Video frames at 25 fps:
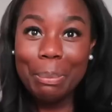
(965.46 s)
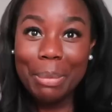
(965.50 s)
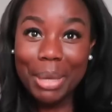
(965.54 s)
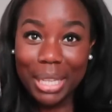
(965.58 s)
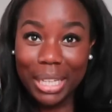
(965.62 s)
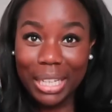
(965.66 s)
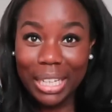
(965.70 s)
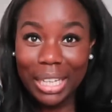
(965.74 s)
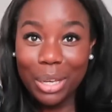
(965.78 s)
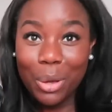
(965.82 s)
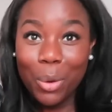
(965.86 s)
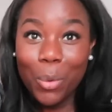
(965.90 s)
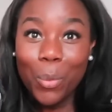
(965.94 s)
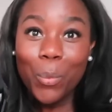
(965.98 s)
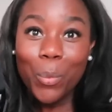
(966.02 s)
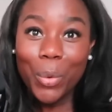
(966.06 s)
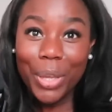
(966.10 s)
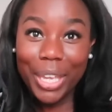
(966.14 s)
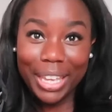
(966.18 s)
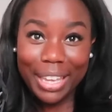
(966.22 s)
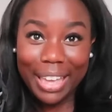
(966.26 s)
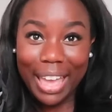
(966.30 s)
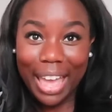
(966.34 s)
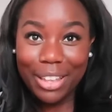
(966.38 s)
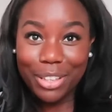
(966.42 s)
mini
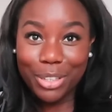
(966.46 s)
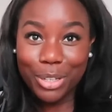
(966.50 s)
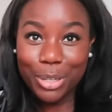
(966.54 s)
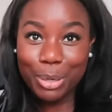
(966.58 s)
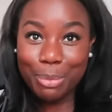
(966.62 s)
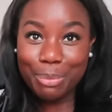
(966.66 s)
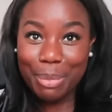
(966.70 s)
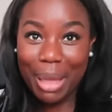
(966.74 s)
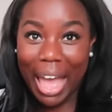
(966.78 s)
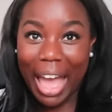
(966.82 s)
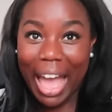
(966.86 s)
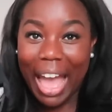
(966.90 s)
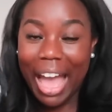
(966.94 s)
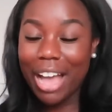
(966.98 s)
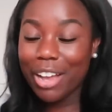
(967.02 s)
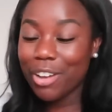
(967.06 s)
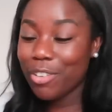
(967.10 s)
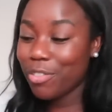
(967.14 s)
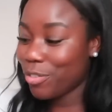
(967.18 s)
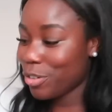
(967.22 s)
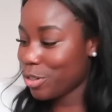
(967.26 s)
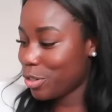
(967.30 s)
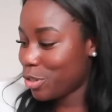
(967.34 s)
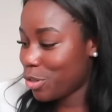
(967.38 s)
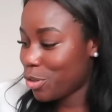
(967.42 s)
weekender bag
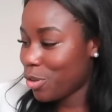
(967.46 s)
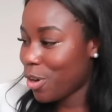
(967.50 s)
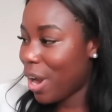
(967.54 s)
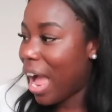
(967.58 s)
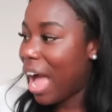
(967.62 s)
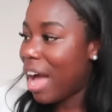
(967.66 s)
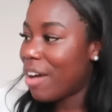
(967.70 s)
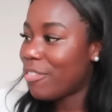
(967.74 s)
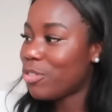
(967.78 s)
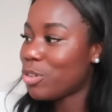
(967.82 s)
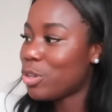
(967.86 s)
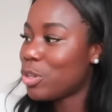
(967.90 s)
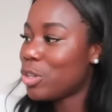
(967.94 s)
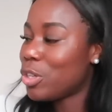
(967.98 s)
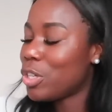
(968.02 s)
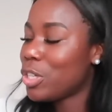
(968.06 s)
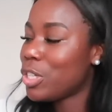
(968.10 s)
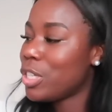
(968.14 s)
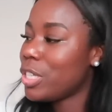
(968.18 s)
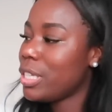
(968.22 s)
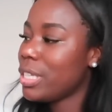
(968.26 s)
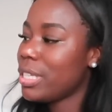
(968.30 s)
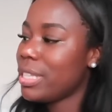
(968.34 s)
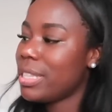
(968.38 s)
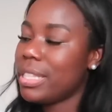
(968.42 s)
for
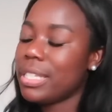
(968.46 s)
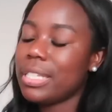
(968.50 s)
travel.